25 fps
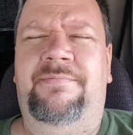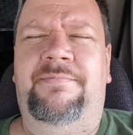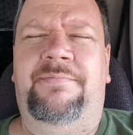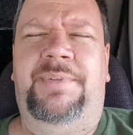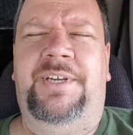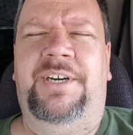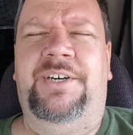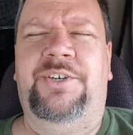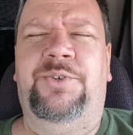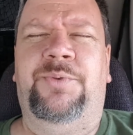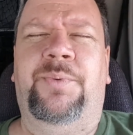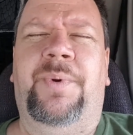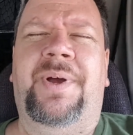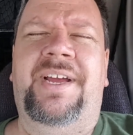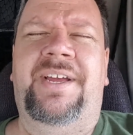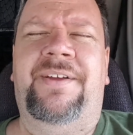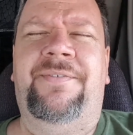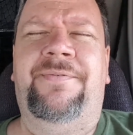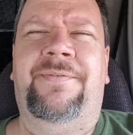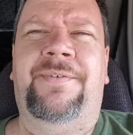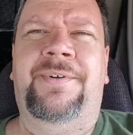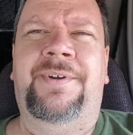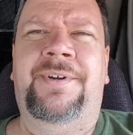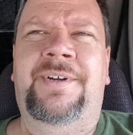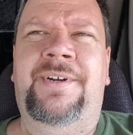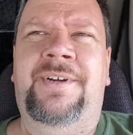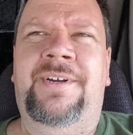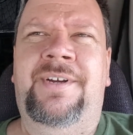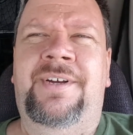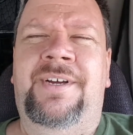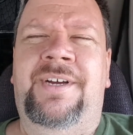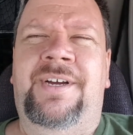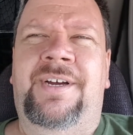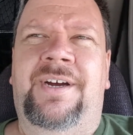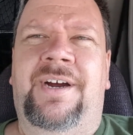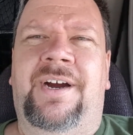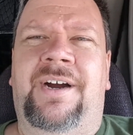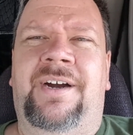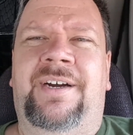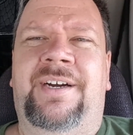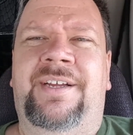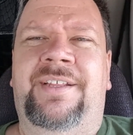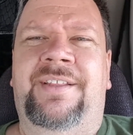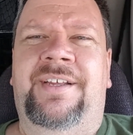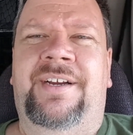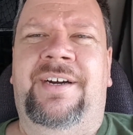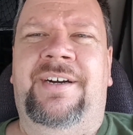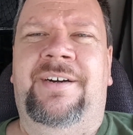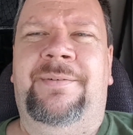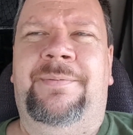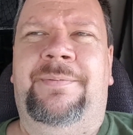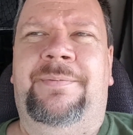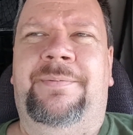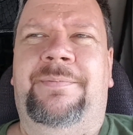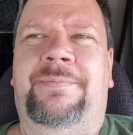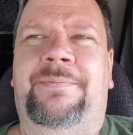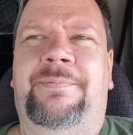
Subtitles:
Pierre's wife are in there,